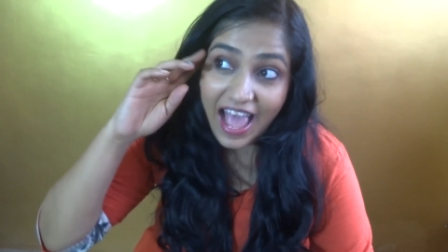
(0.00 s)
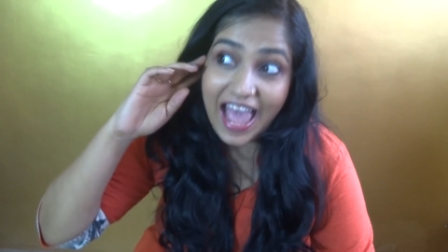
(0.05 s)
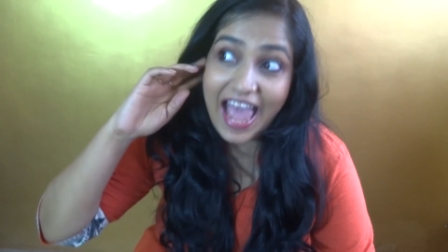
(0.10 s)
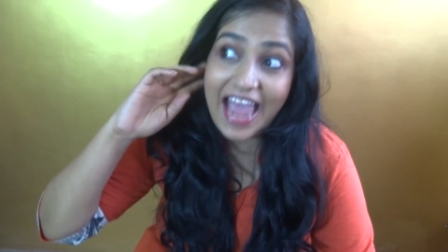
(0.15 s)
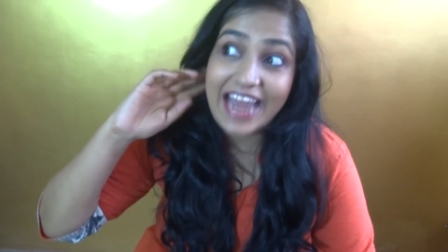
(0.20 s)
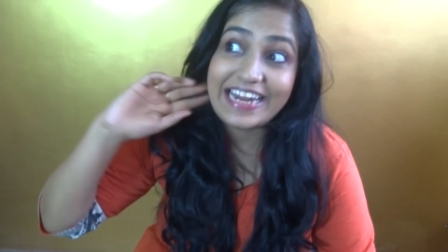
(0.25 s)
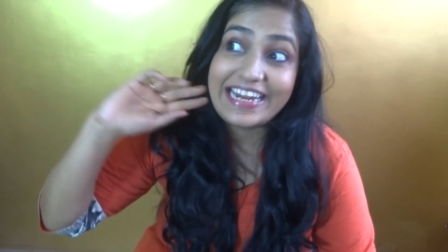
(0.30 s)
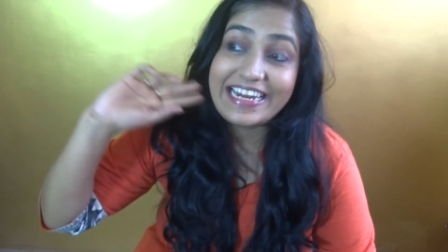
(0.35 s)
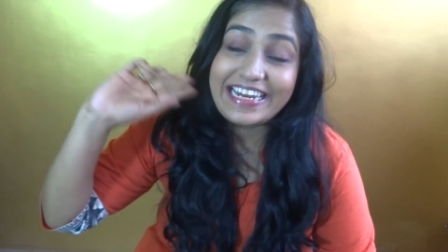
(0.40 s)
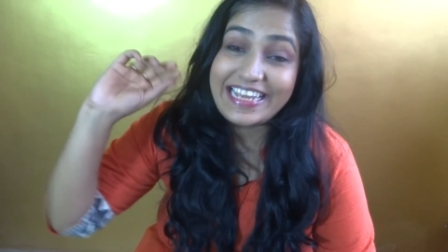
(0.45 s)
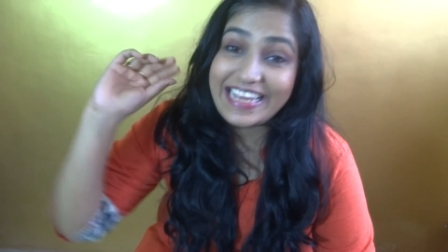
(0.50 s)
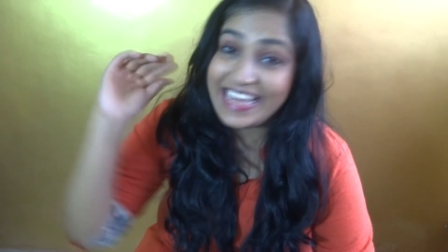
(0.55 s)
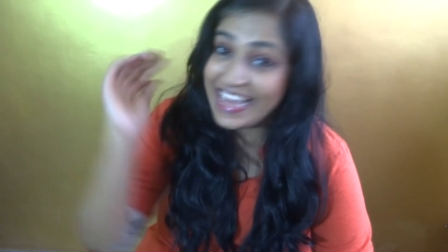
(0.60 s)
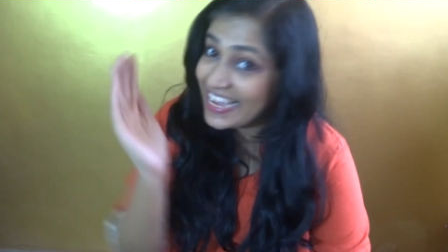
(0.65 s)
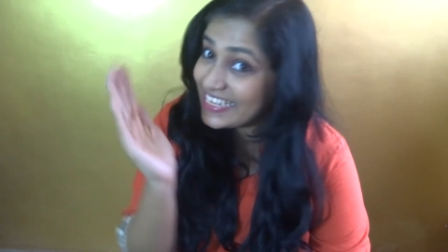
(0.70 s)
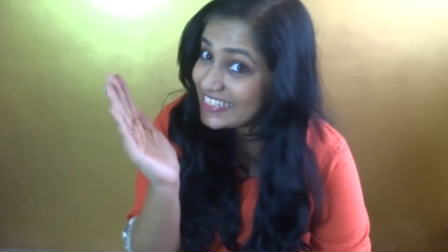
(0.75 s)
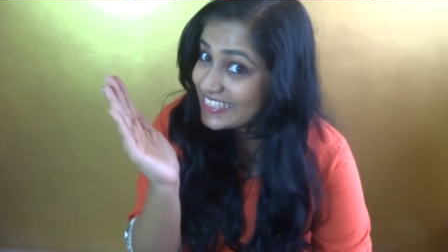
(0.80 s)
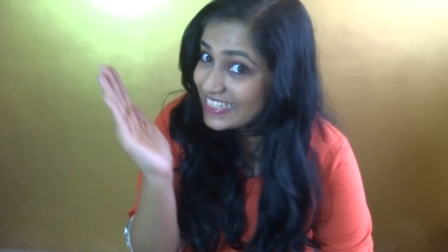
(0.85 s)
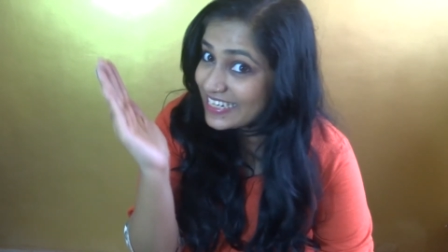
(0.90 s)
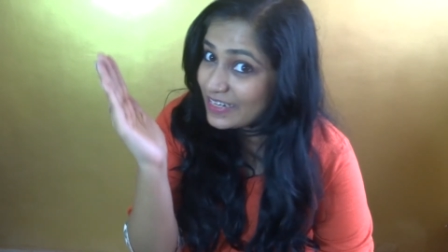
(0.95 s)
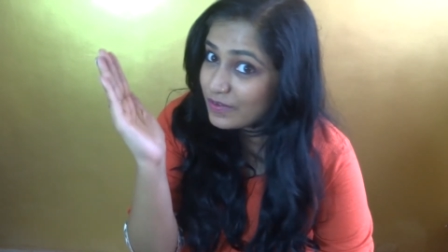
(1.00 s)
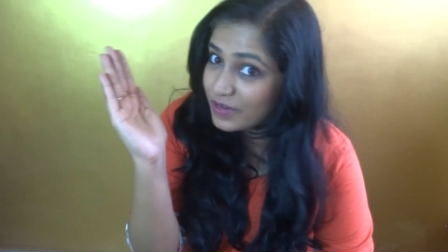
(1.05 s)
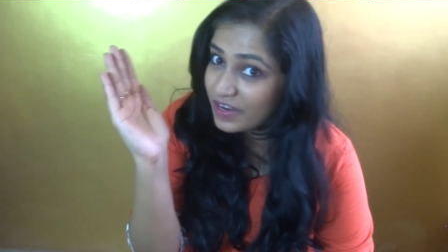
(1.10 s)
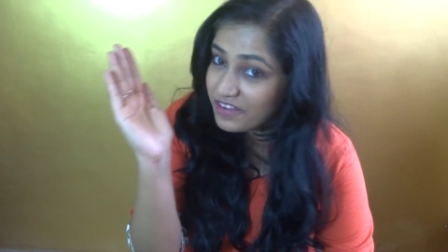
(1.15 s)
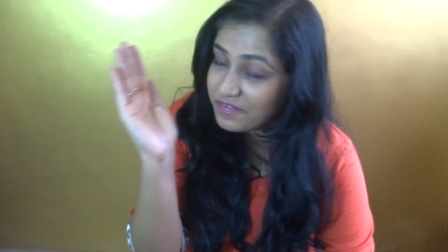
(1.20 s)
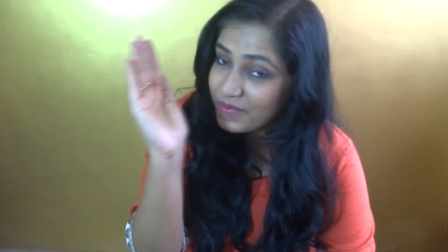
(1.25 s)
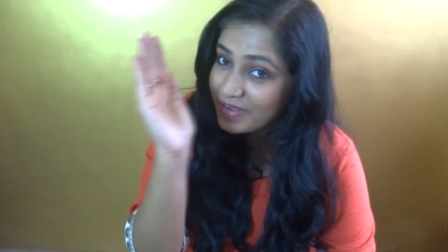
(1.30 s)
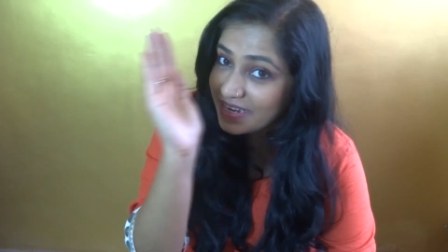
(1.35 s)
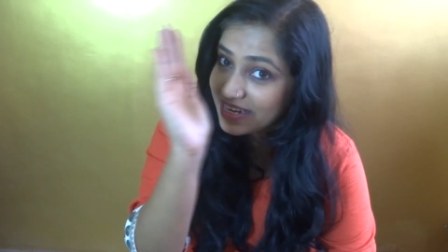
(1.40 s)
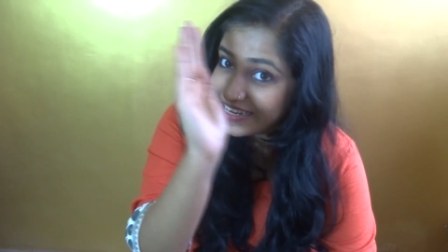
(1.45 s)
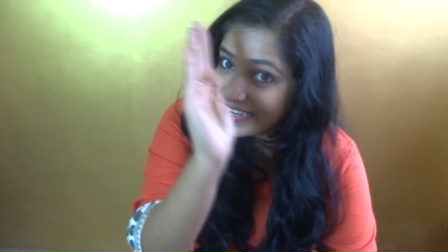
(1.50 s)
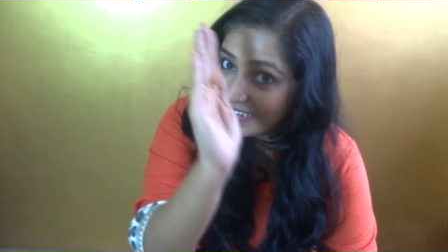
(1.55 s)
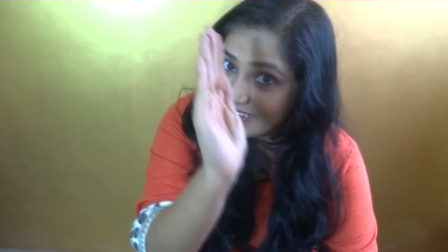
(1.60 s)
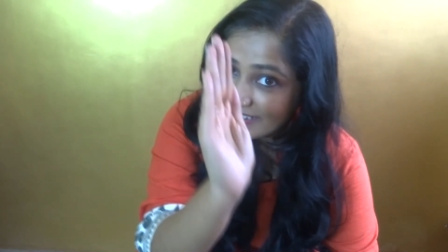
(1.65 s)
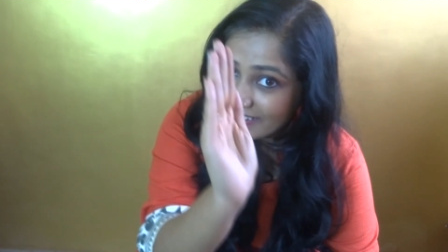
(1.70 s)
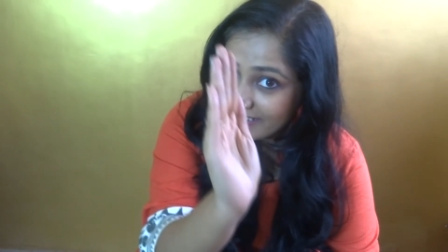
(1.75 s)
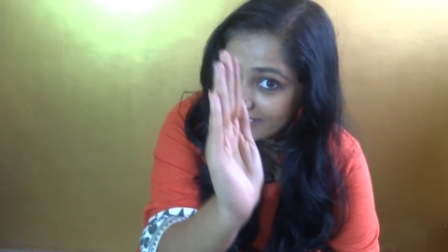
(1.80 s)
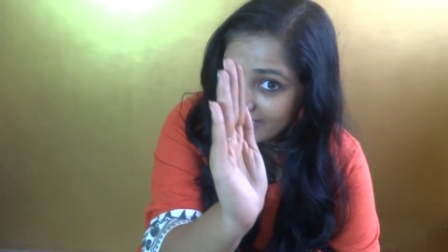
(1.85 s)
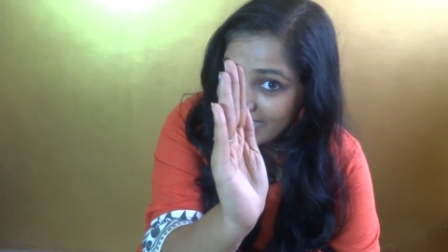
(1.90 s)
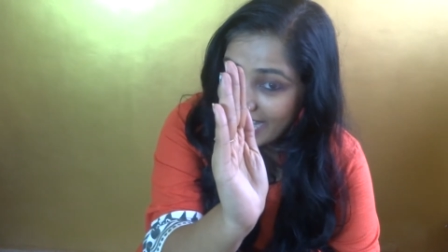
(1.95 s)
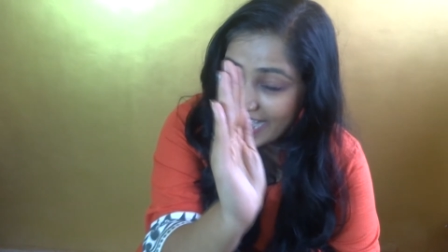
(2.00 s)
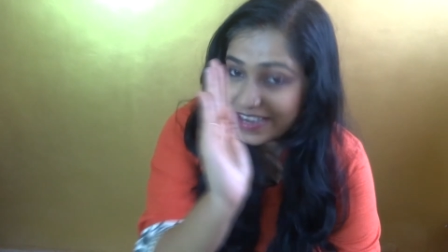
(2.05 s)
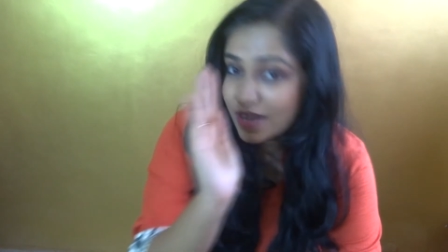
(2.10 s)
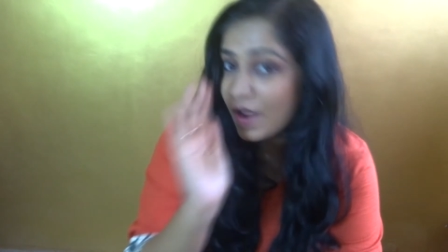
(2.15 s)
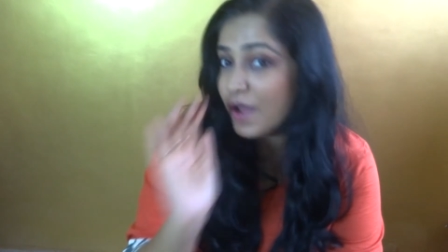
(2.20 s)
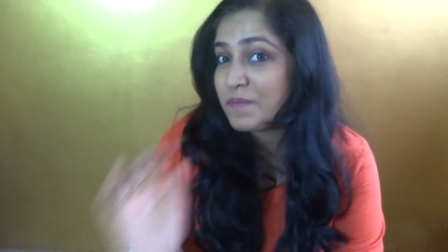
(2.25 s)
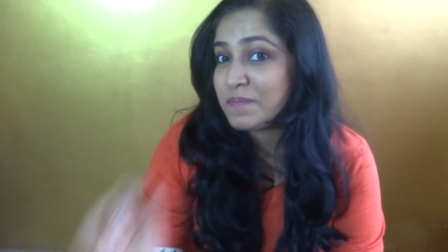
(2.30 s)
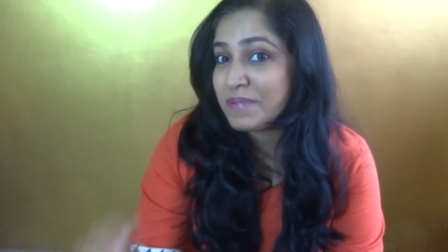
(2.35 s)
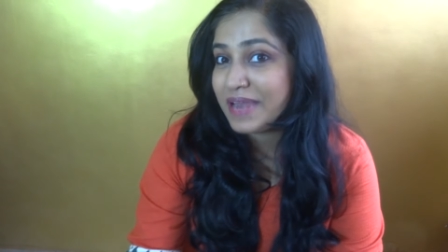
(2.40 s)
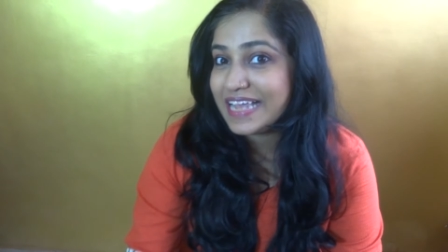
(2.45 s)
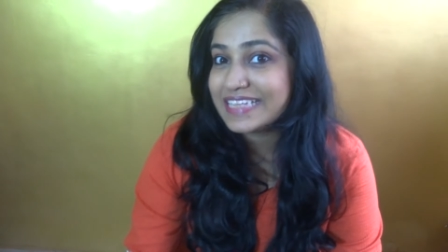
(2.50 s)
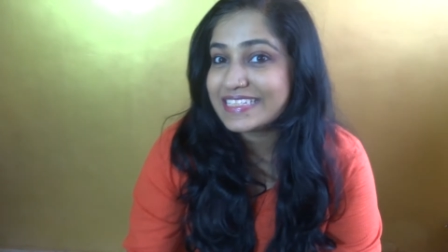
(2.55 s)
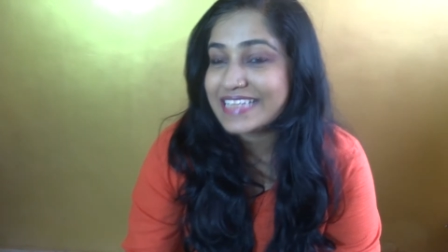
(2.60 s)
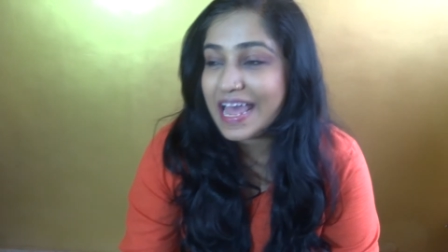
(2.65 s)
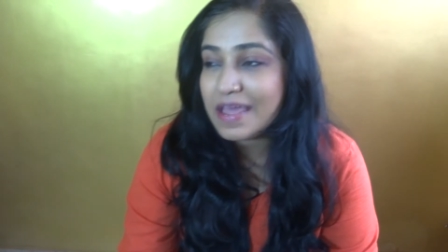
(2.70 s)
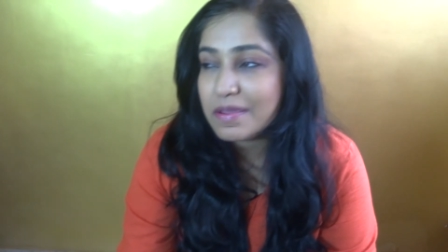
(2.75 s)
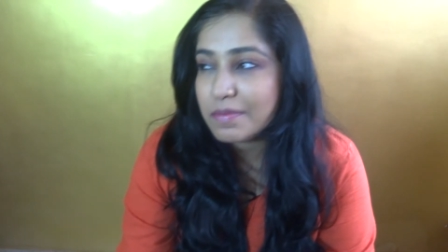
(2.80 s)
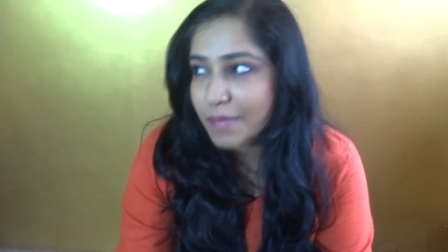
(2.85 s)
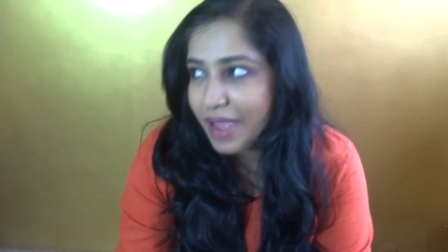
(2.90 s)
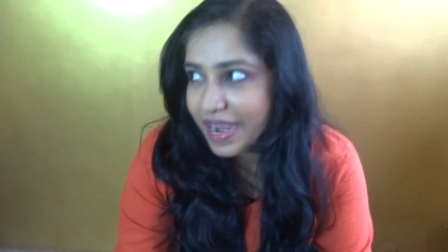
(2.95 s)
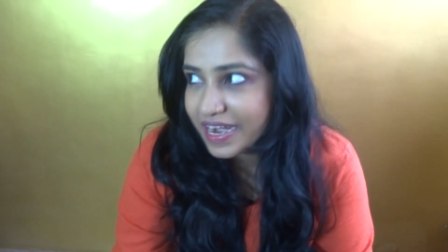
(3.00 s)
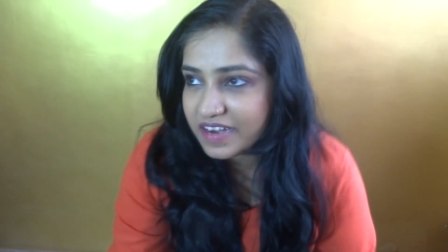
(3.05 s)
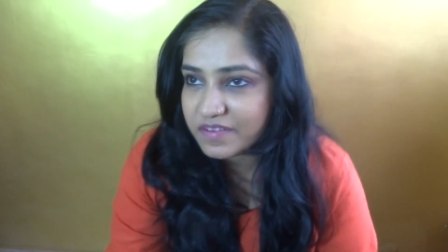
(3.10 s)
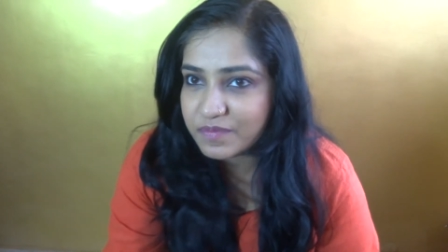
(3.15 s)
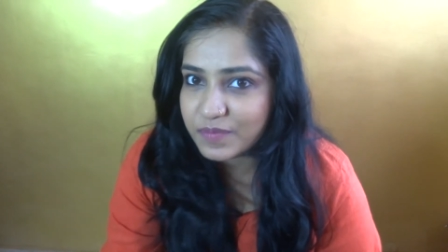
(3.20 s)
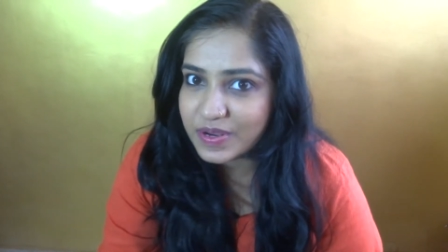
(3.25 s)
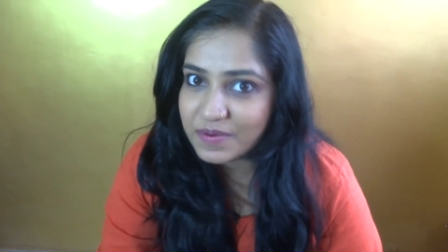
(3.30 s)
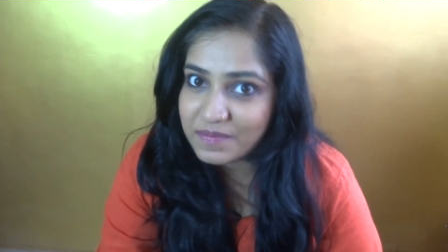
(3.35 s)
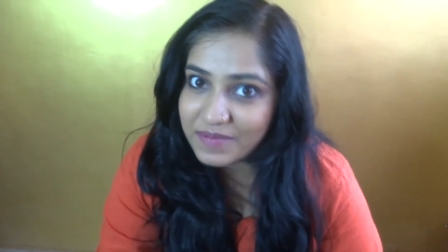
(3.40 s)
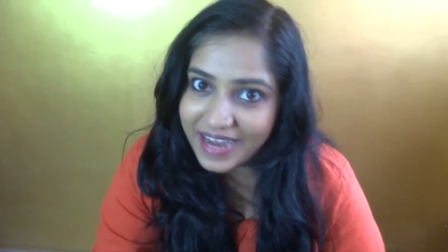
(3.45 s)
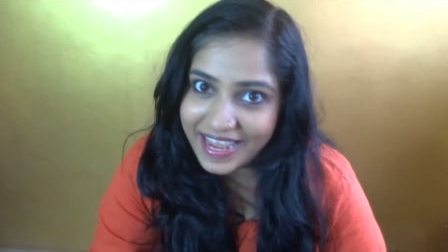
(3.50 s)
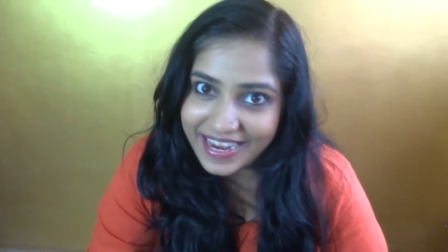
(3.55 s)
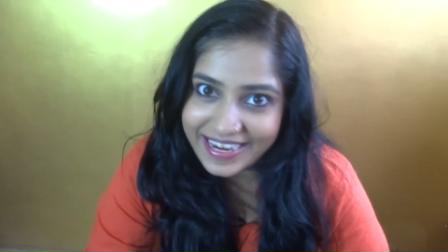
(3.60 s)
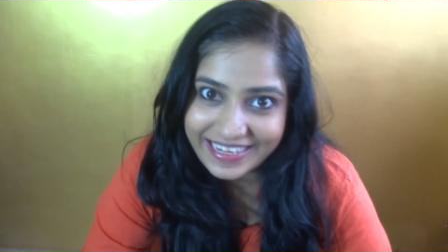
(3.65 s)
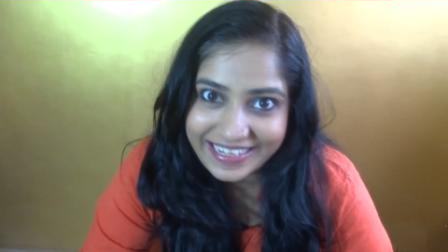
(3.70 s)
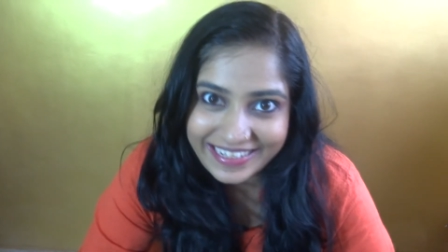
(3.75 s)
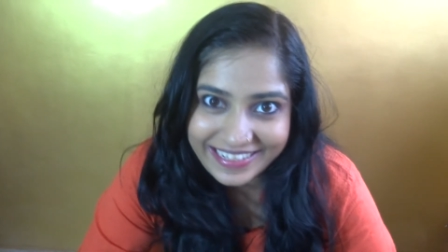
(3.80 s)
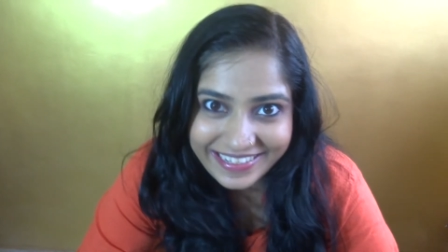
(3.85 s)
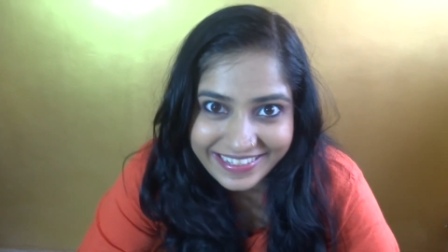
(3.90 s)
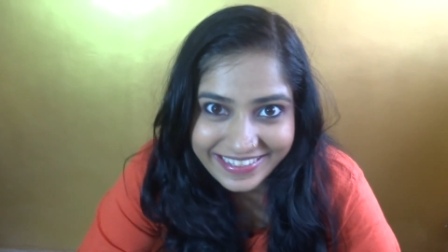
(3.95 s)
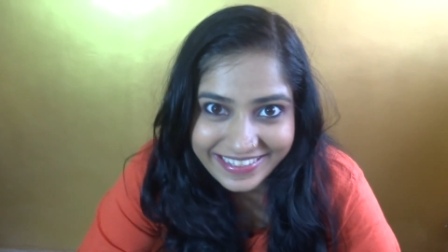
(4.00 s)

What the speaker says: And in case it would have been right on place, I might have been blind.